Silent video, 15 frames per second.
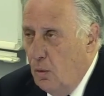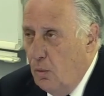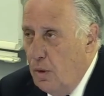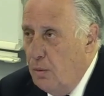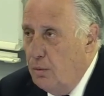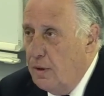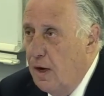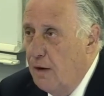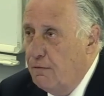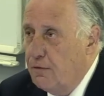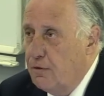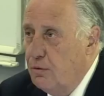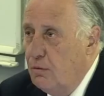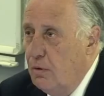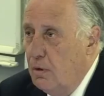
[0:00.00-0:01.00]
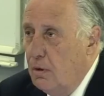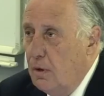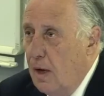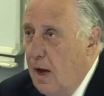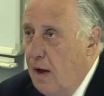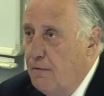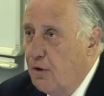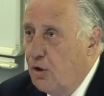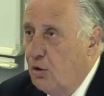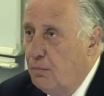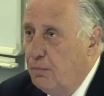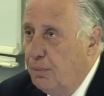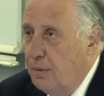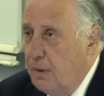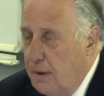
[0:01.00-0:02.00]
We would have to have a
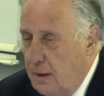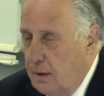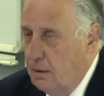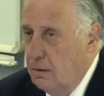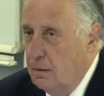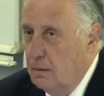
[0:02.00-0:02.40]
complete